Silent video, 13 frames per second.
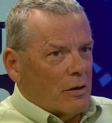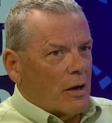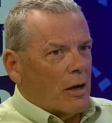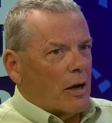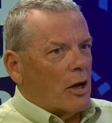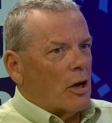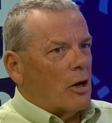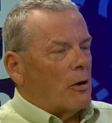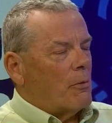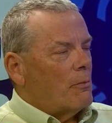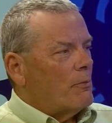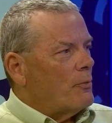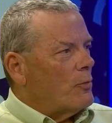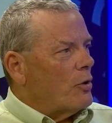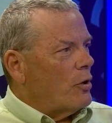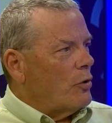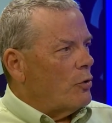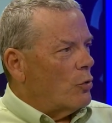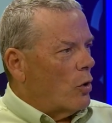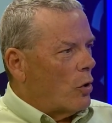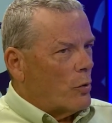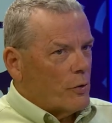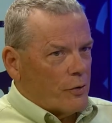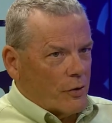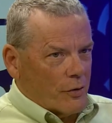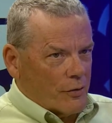You owe
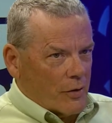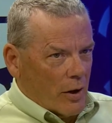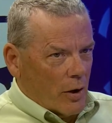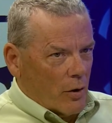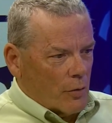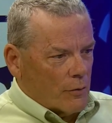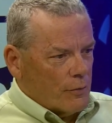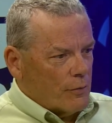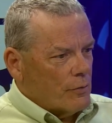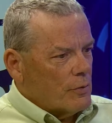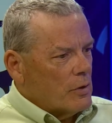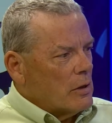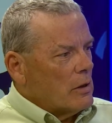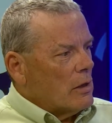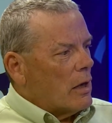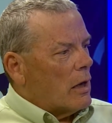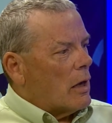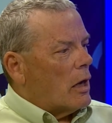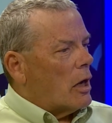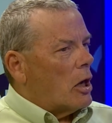it to yourself. You